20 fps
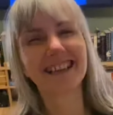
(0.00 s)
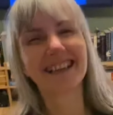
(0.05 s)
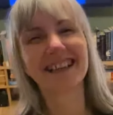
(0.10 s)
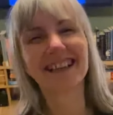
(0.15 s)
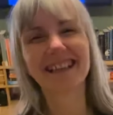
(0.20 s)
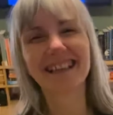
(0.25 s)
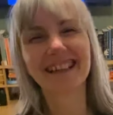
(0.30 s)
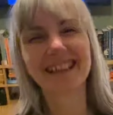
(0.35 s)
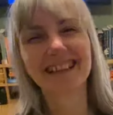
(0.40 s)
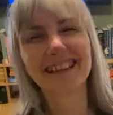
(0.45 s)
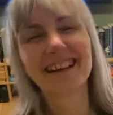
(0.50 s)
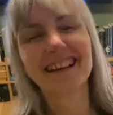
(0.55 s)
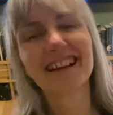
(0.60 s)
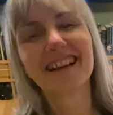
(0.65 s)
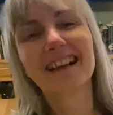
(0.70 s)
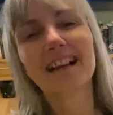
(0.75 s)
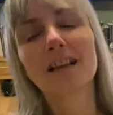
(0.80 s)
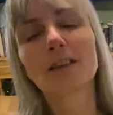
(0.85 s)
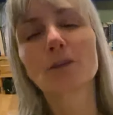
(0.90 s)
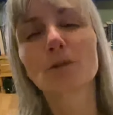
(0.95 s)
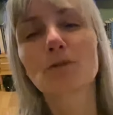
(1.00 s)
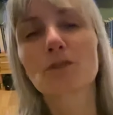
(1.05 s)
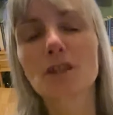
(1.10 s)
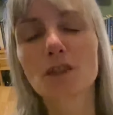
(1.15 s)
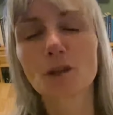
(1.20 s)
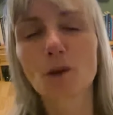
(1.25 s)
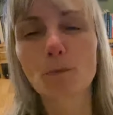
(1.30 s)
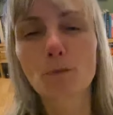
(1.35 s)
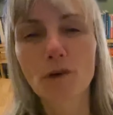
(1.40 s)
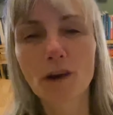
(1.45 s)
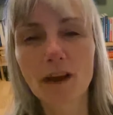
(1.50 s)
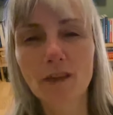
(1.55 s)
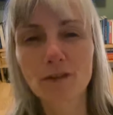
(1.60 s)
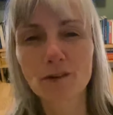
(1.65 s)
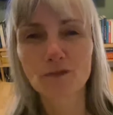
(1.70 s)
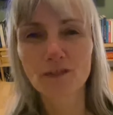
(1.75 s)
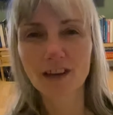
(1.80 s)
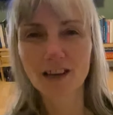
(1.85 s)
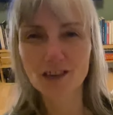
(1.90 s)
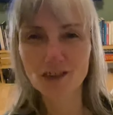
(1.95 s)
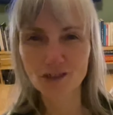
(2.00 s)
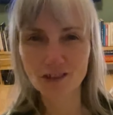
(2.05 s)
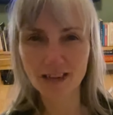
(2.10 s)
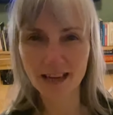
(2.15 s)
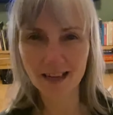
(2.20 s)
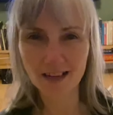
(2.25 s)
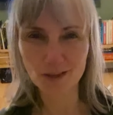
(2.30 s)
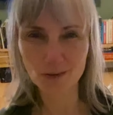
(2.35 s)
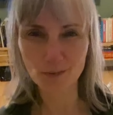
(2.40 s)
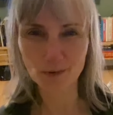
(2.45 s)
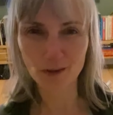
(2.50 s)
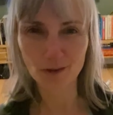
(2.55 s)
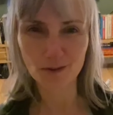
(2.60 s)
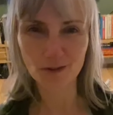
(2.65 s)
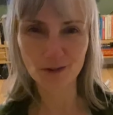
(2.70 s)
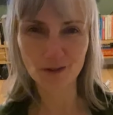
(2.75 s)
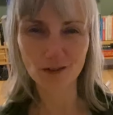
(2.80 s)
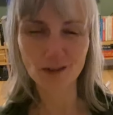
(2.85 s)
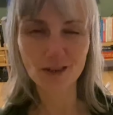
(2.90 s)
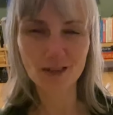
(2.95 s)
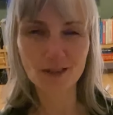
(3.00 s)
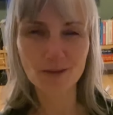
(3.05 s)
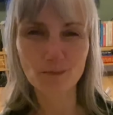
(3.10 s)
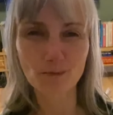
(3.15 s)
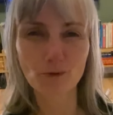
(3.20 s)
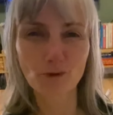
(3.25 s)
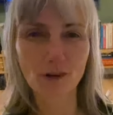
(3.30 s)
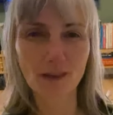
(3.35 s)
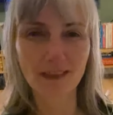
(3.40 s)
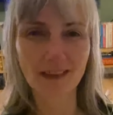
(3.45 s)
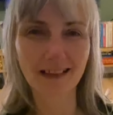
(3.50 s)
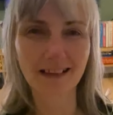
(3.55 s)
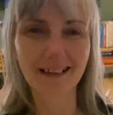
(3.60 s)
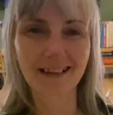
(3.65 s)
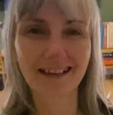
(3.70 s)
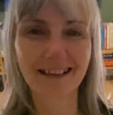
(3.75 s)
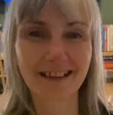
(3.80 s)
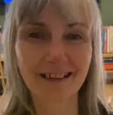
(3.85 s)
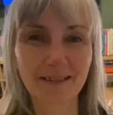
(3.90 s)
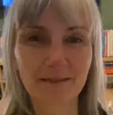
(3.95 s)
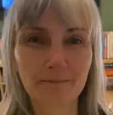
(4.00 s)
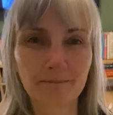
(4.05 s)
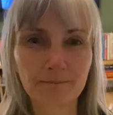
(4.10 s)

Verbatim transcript: so obviously your breath affects your neck as well. So nice breathing here.